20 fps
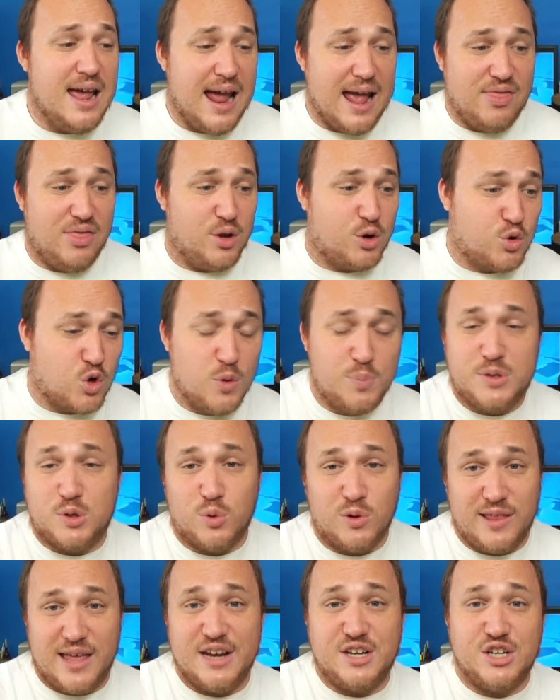and the group's
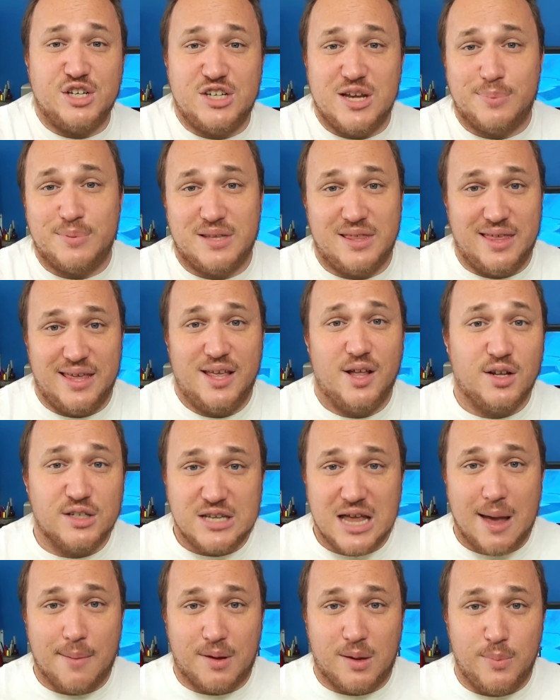relationship to the
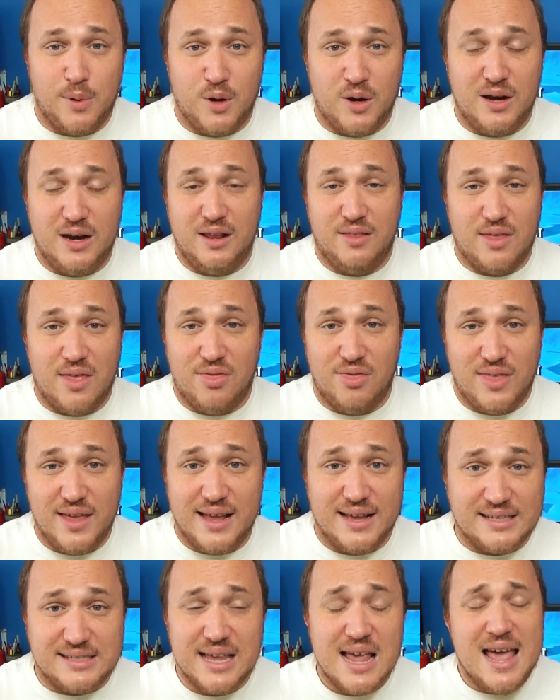Hilltop community than
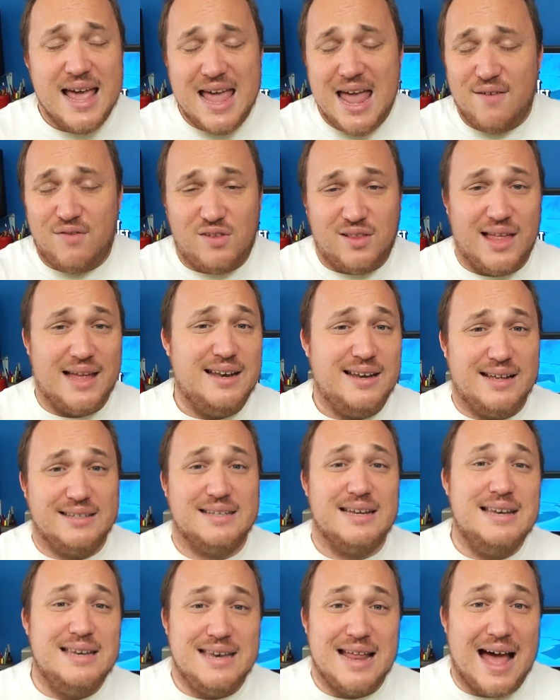this. If Glenn
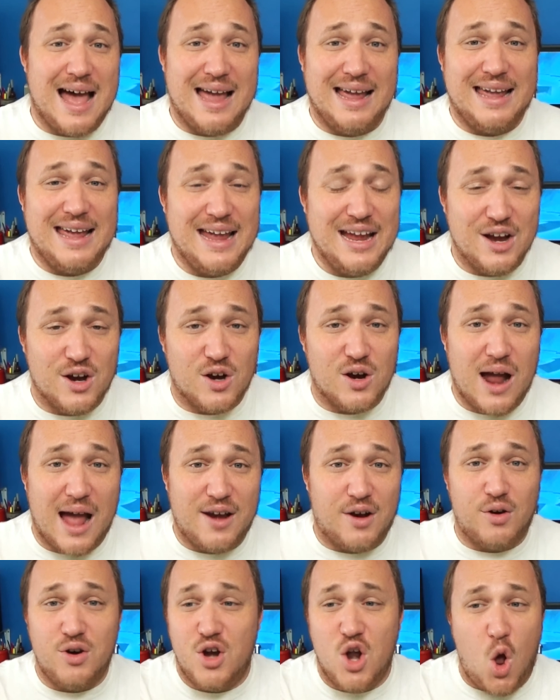doesn't die here, I
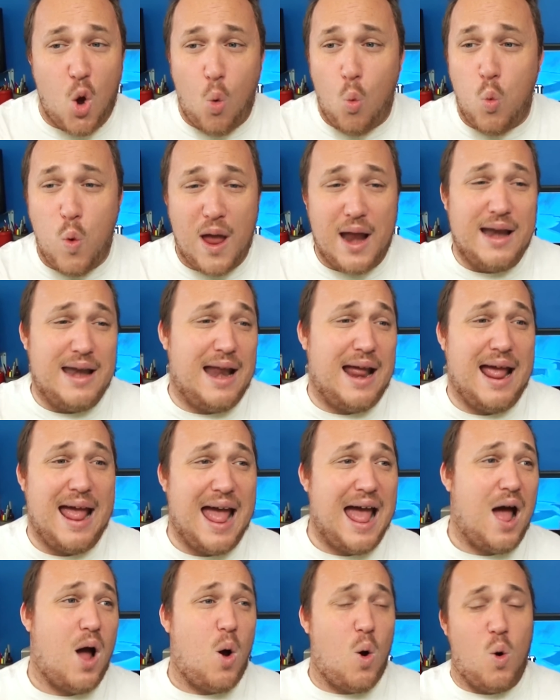don't know when,
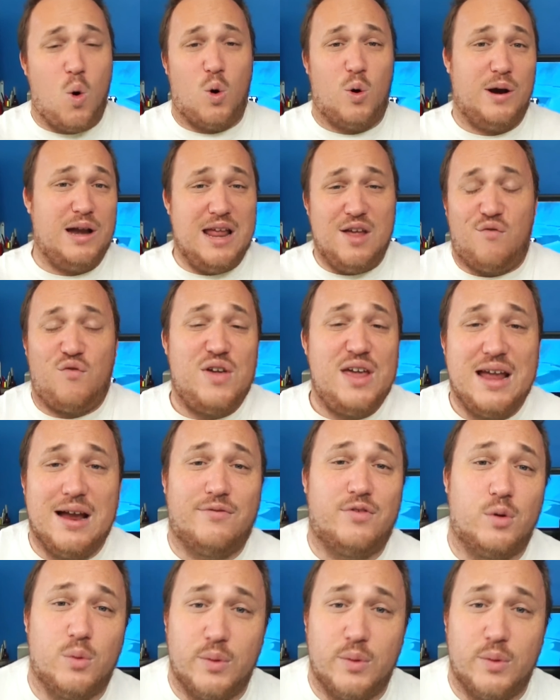how, or if he ever